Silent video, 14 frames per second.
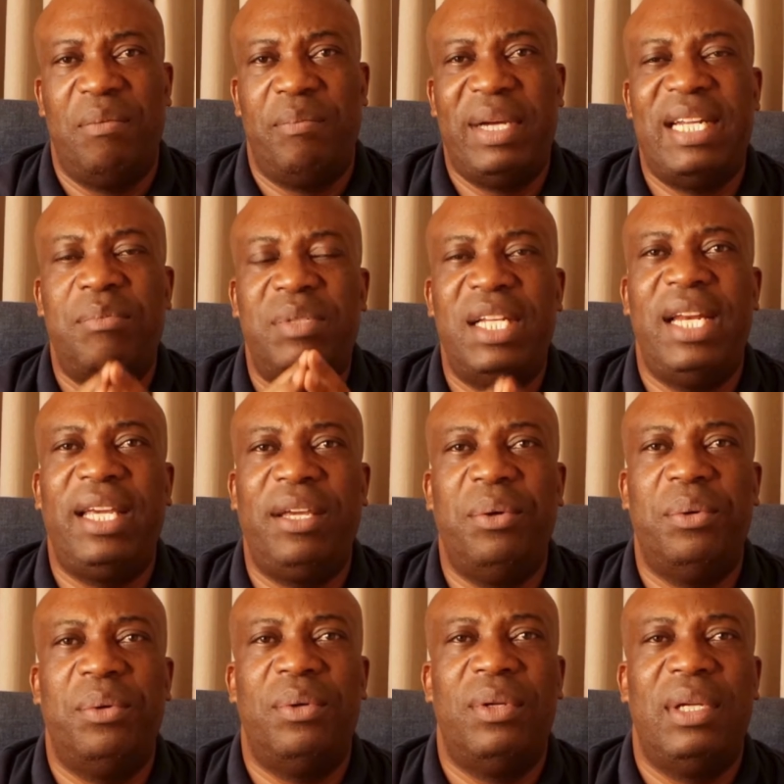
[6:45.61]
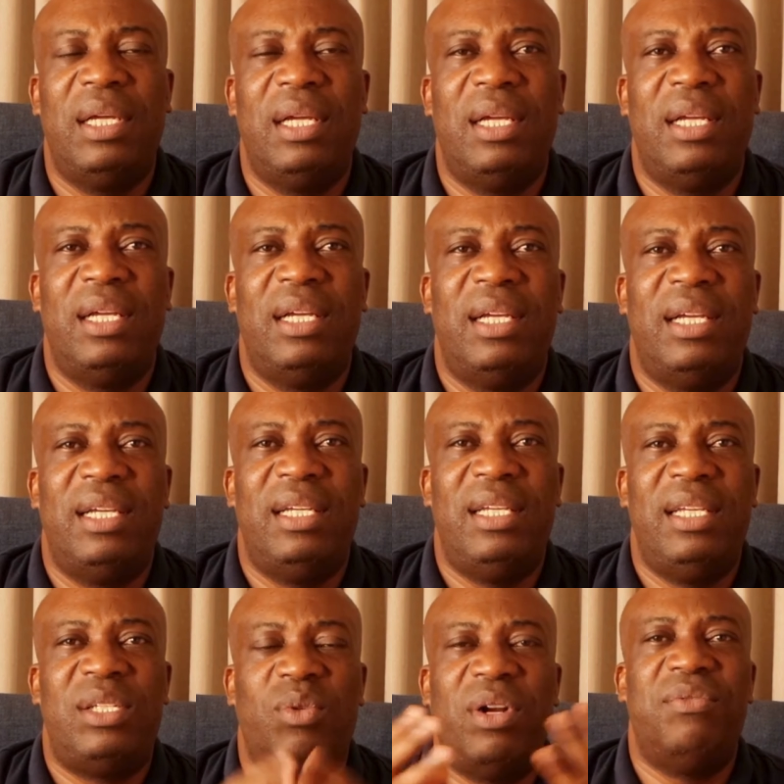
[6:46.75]
But I'm telling you,
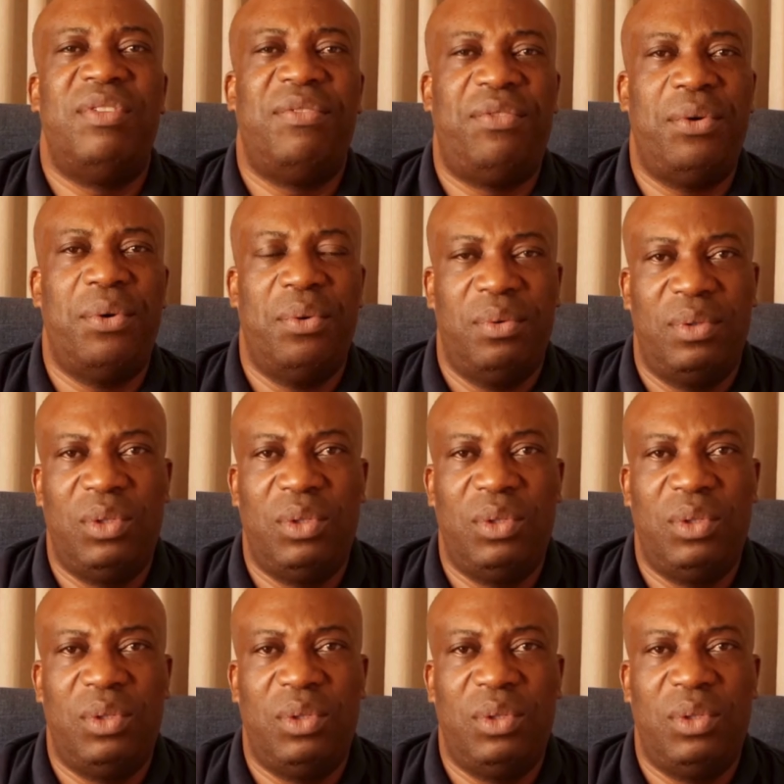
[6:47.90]
it's one of the few.